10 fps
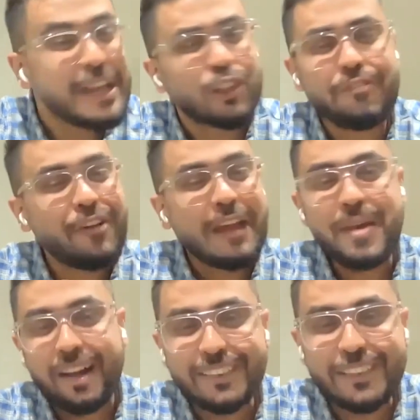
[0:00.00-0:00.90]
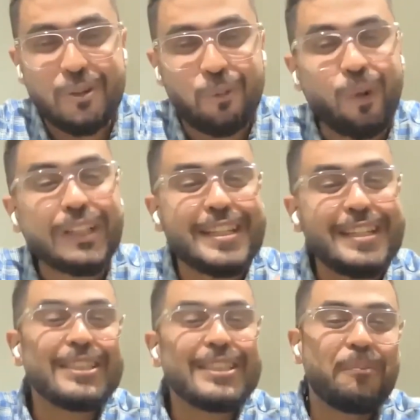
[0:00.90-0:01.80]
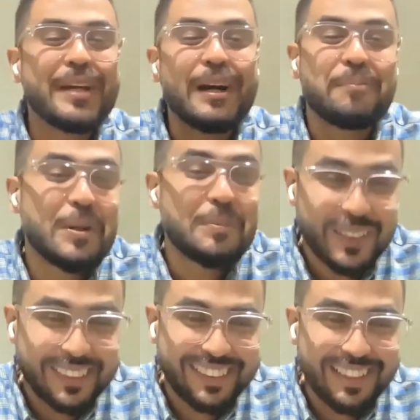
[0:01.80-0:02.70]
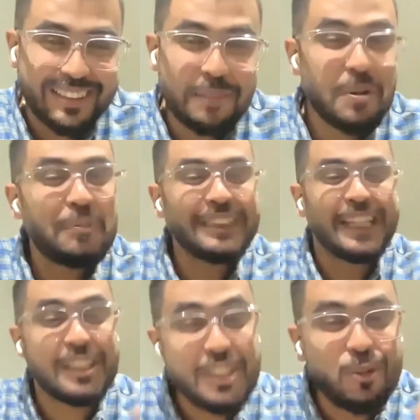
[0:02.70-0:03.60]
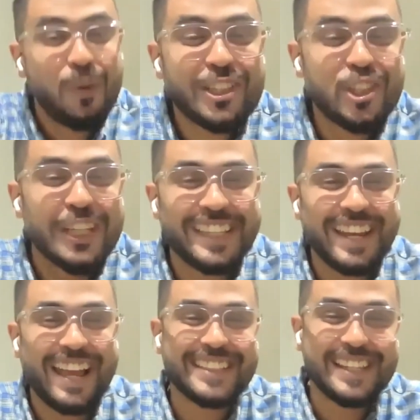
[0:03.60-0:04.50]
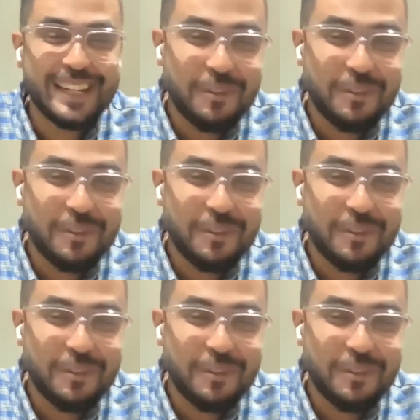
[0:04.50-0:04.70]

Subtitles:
So, if I may ask you, what is your bigger purpose? The purpose that you are chasing as an